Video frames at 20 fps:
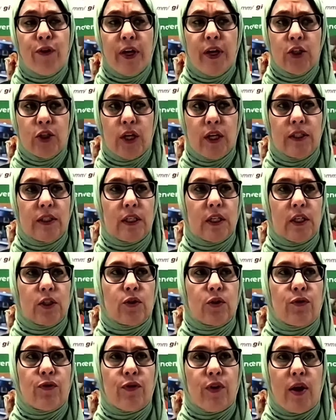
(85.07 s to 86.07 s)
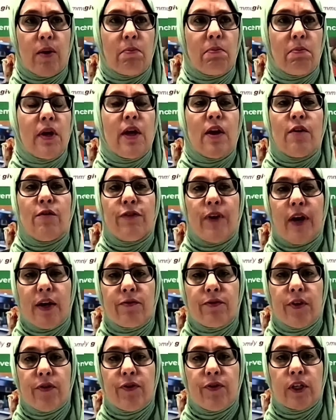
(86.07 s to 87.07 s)
franchisees from
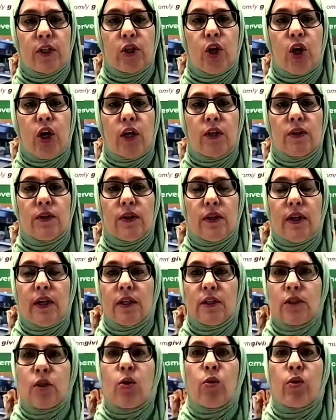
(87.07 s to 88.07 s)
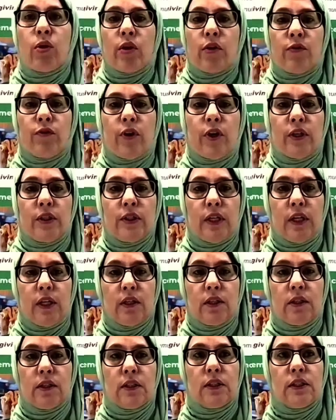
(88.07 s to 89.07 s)
5 different continents who converse
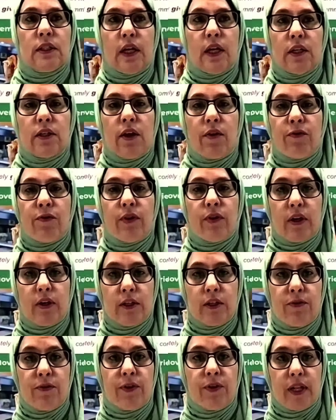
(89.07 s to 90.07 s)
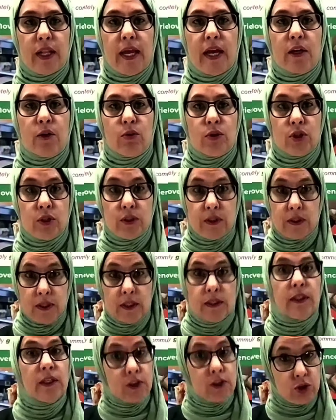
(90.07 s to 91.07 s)
in 10 different languages.
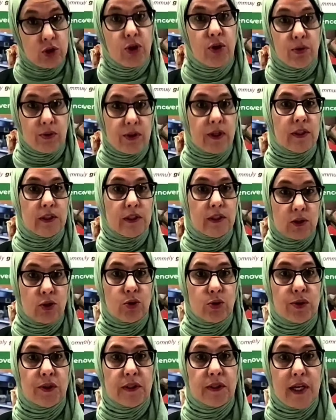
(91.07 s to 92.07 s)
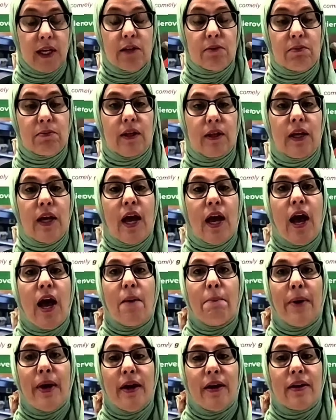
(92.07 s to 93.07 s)
This is true. It's a true statement.
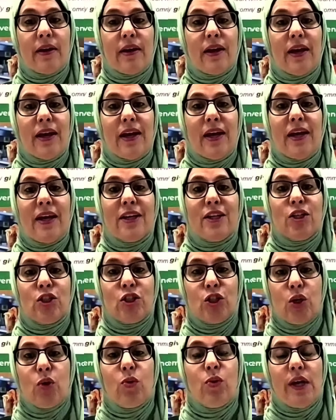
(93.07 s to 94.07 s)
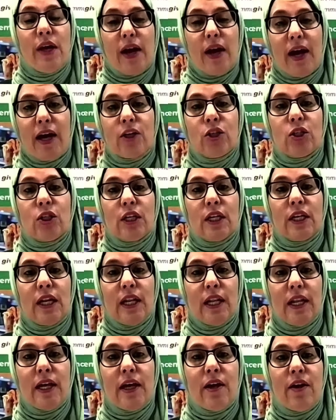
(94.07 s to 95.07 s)
But do we actually
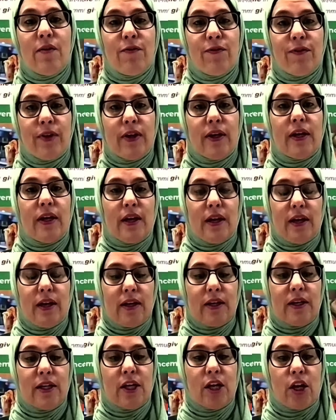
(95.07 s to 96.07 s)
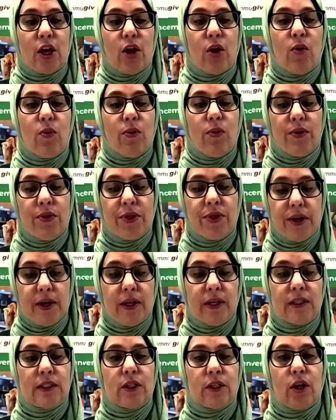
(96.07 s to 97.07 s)
live,
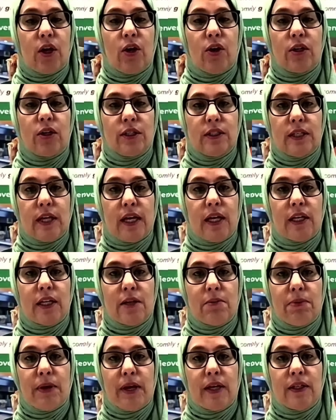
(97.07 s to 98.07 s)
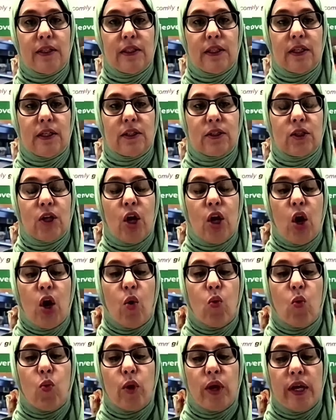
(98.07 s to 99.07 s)
this on daily basis?
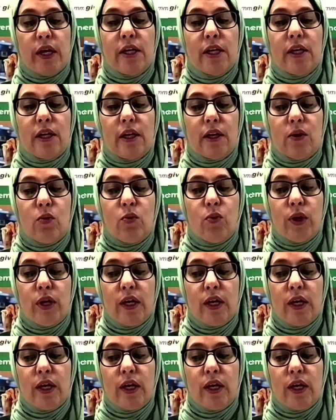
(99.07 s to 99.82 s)
We